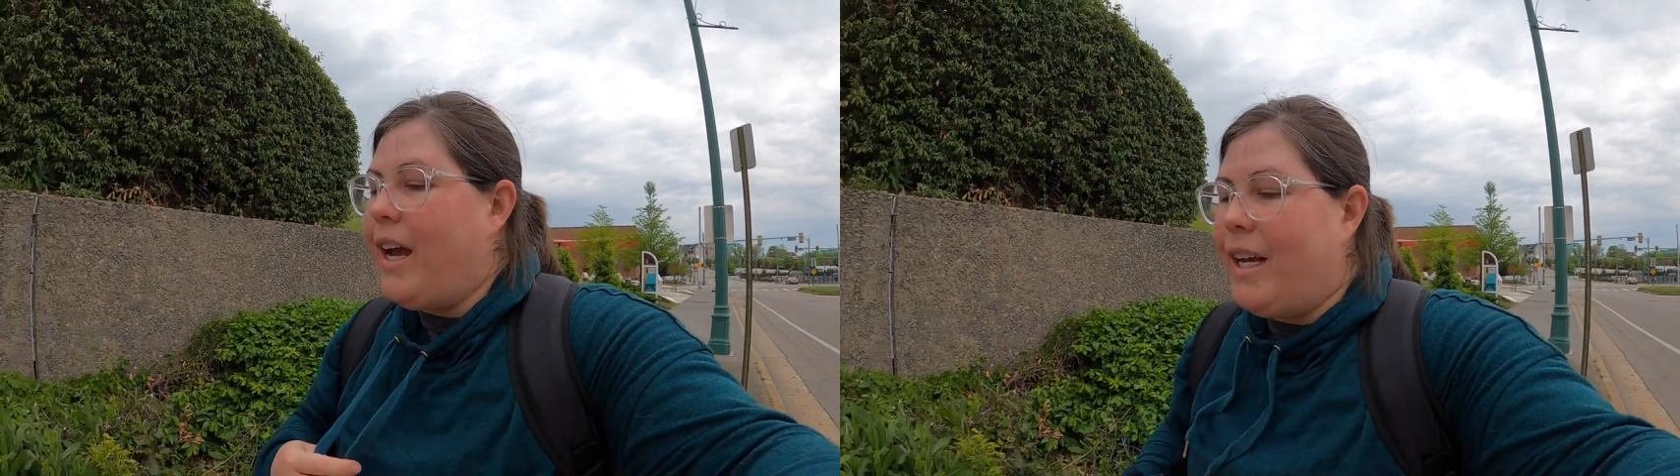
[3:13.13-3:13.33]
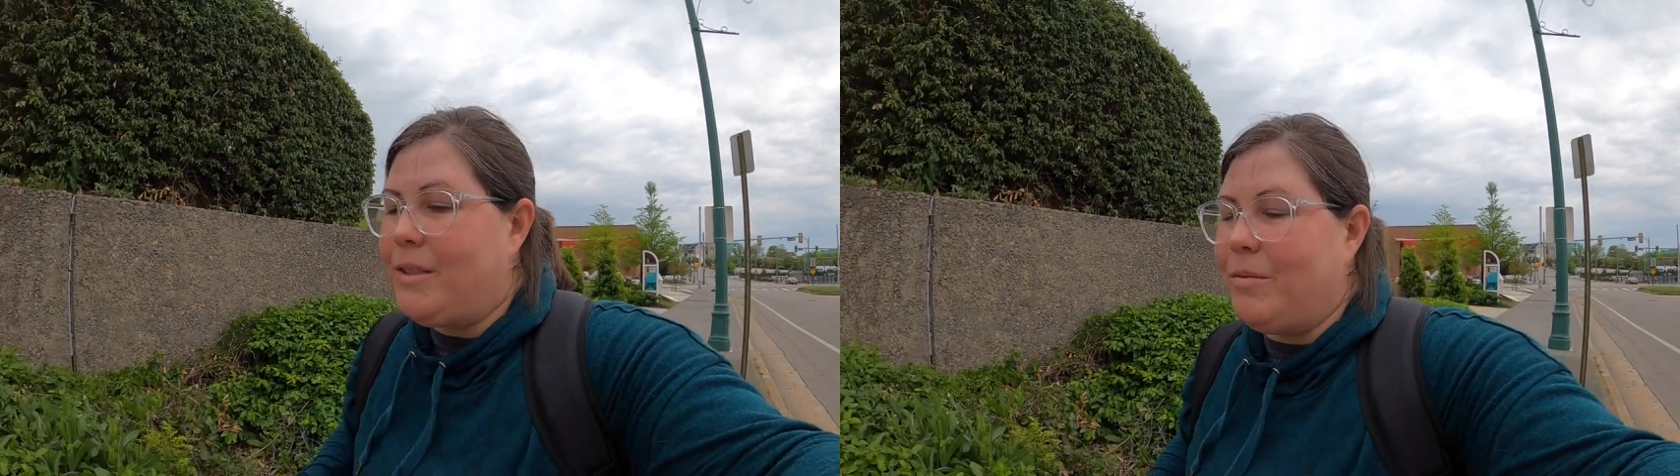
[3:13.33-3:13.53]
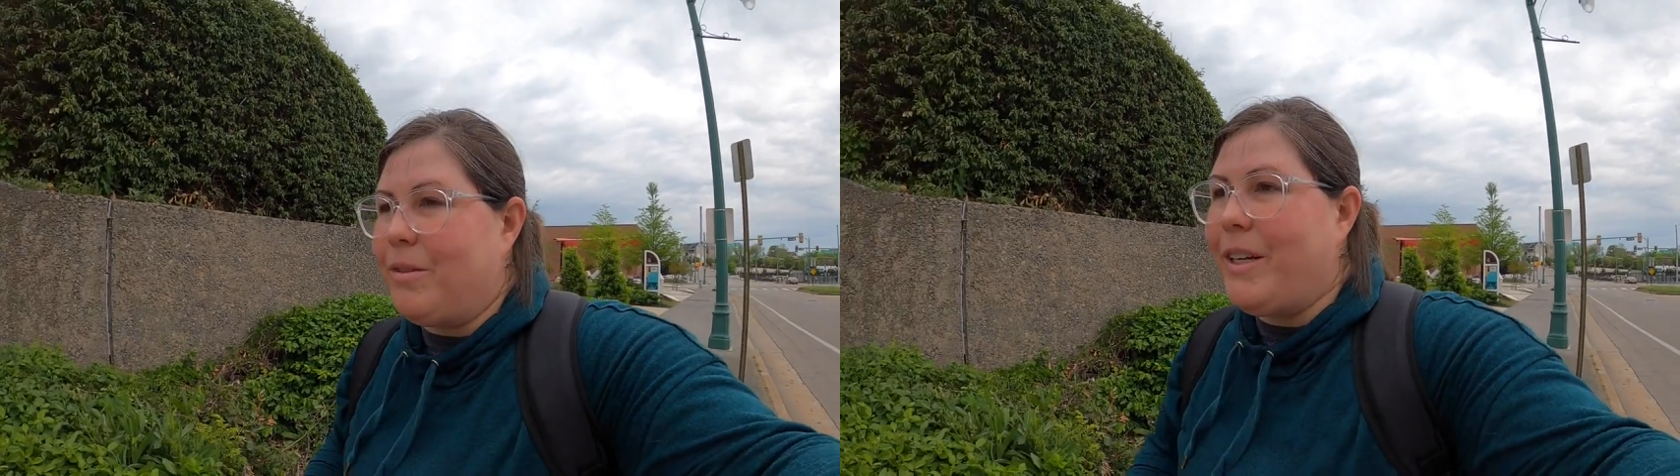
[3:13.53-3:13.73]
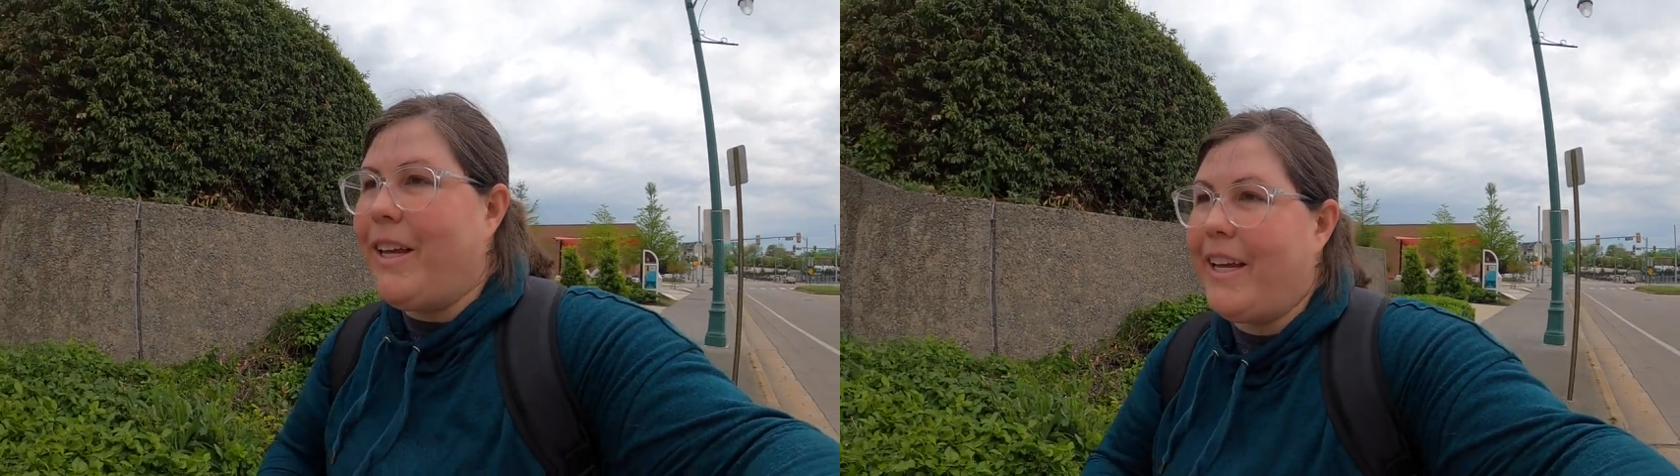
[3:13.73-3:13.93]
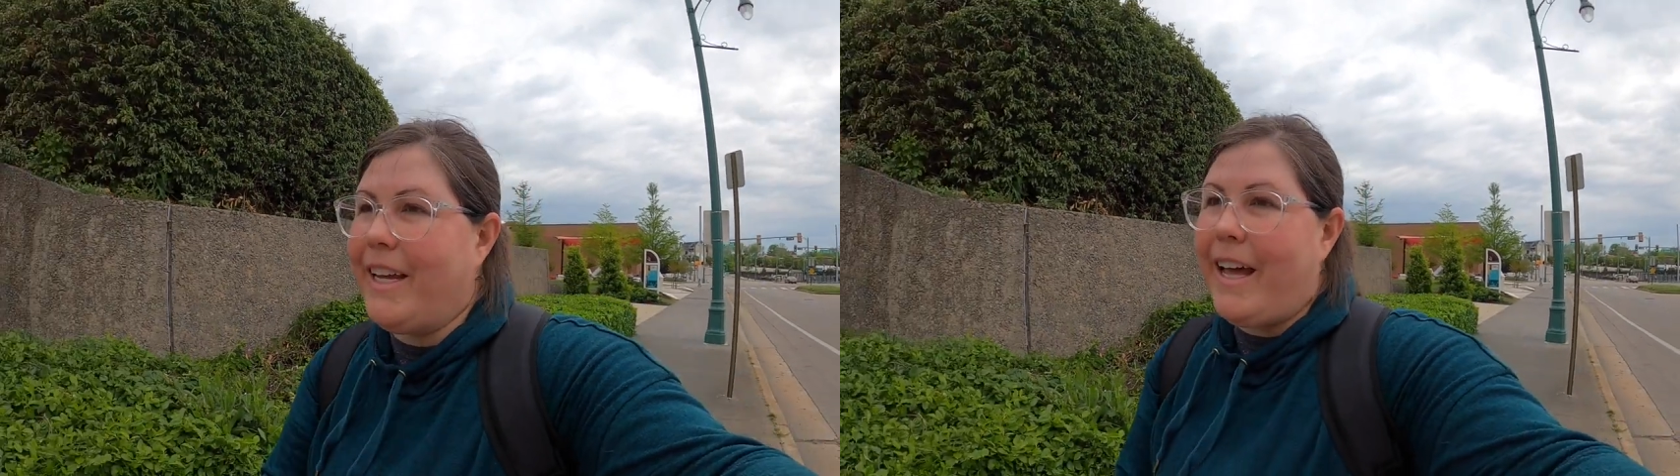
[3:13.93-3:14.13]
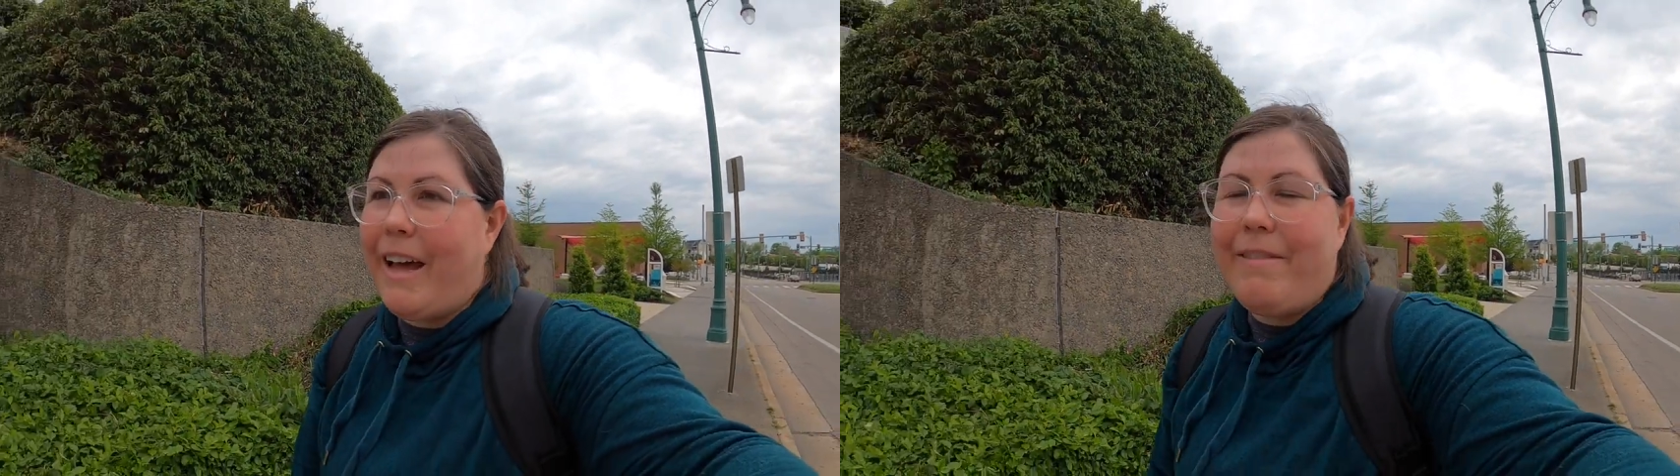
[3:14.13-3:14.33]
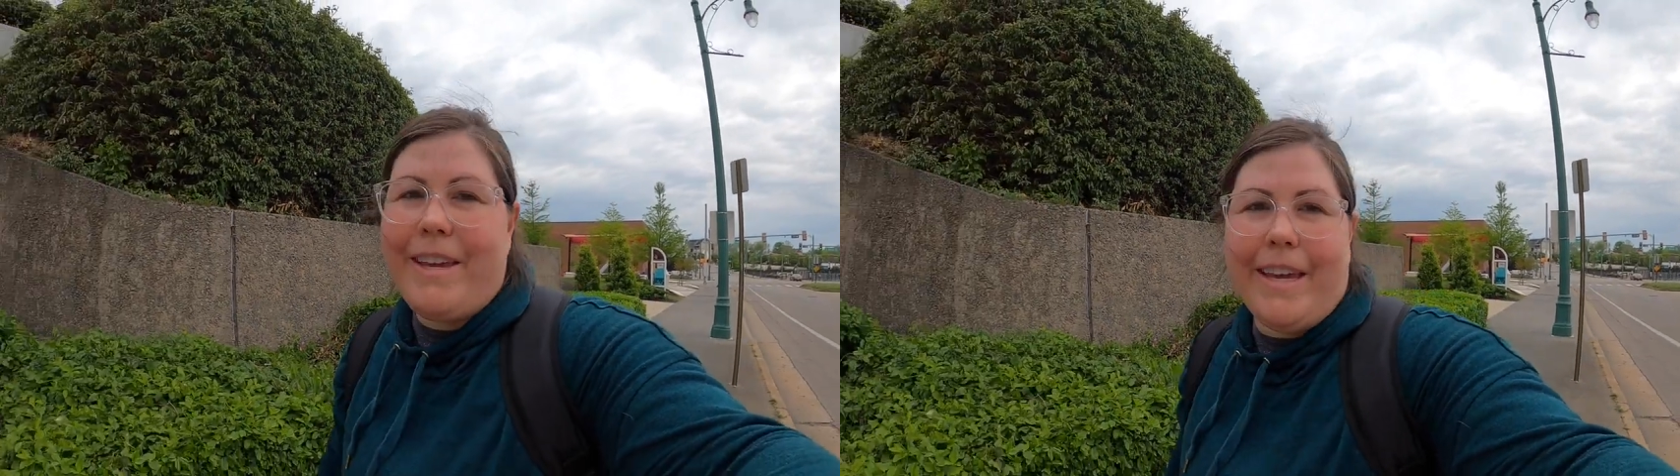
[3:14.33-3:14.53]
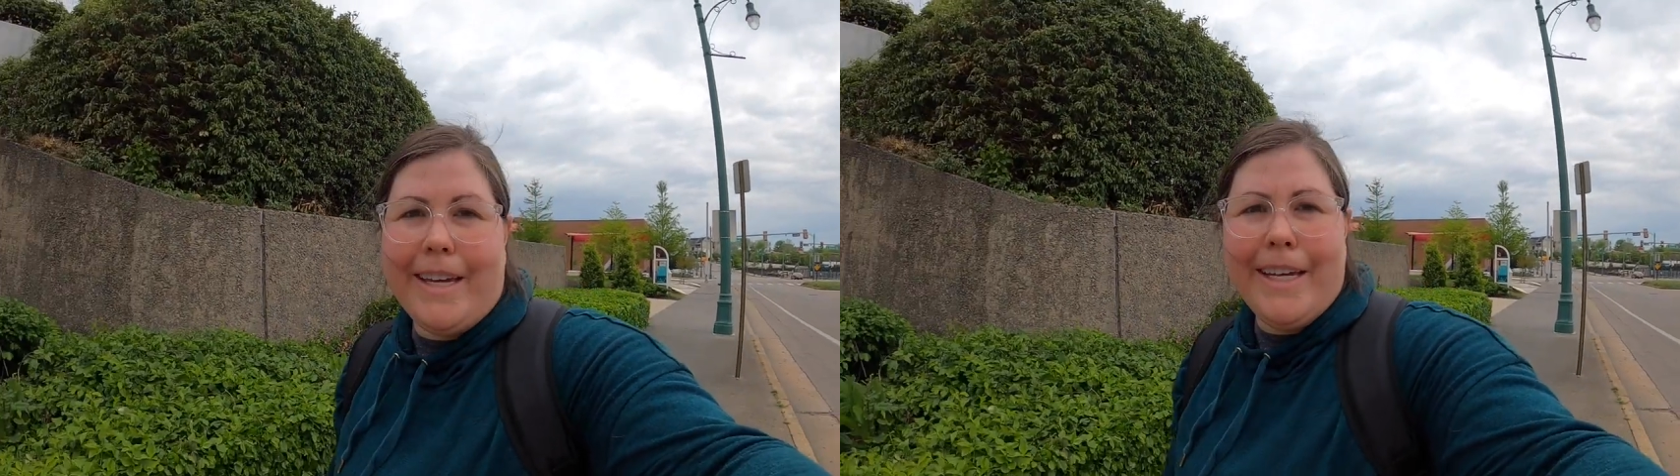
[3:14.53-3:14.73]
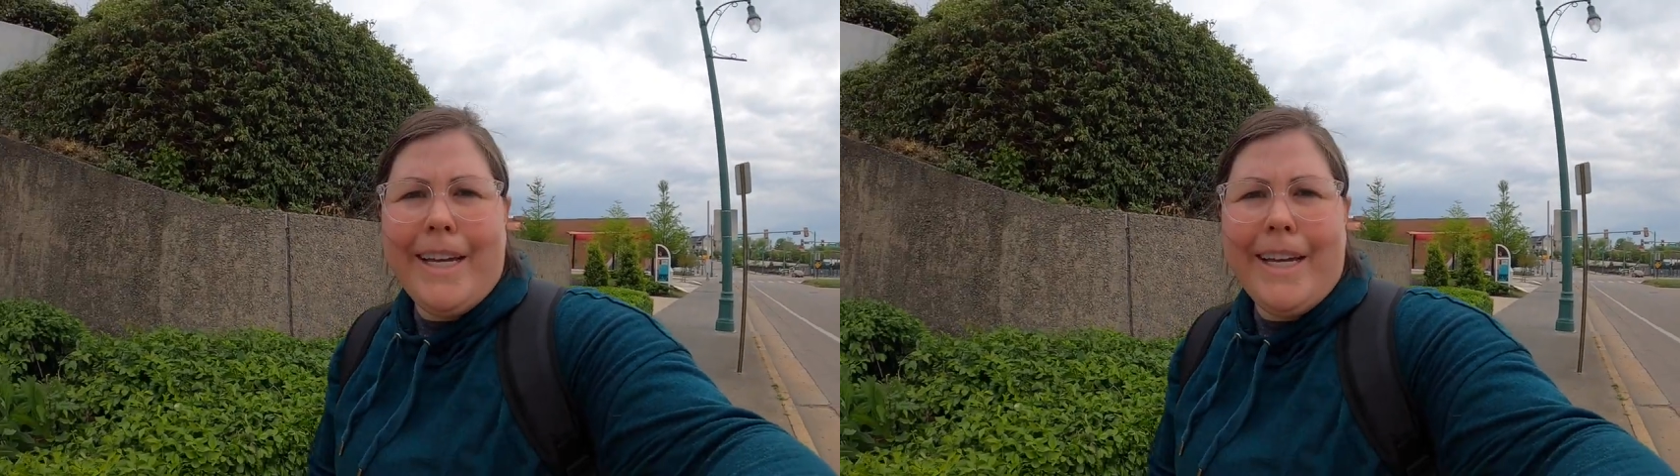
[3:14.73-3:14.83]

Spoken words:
it's really heavy